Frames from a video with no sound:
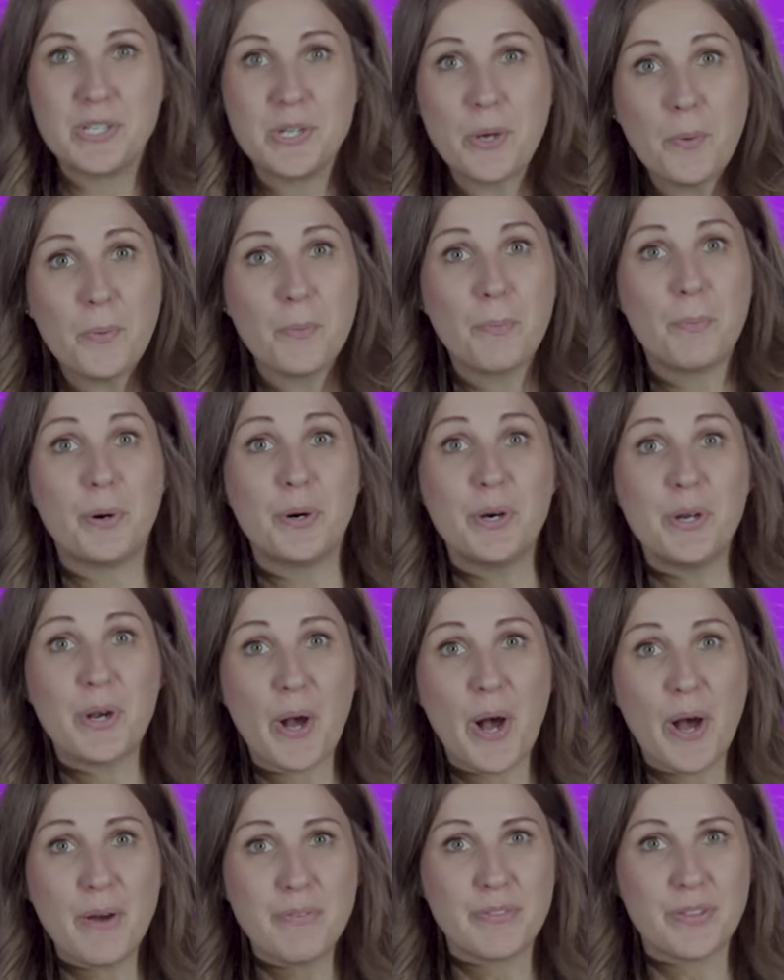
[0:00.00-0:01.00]
don't put
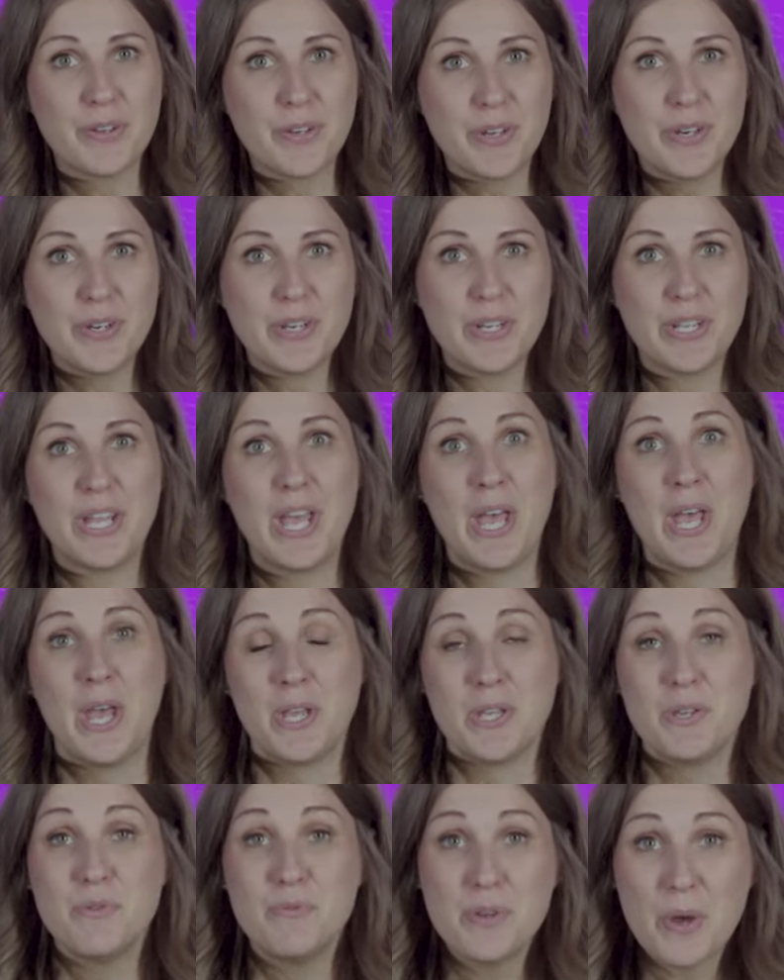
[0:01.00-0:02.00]
off the good
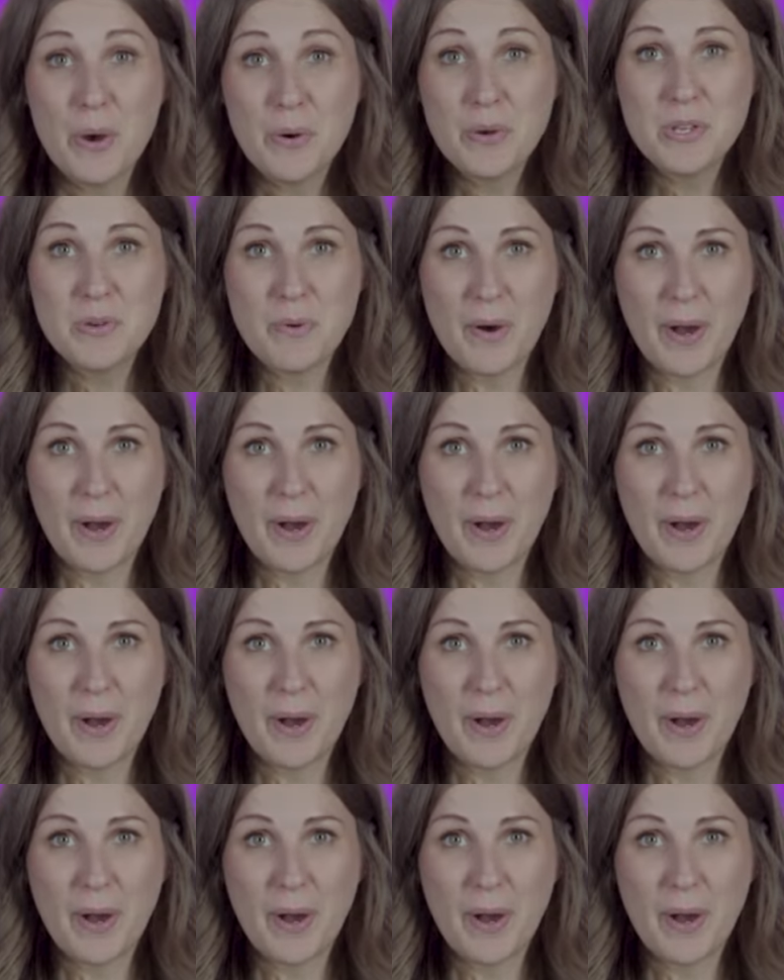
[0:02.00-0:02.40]
you know you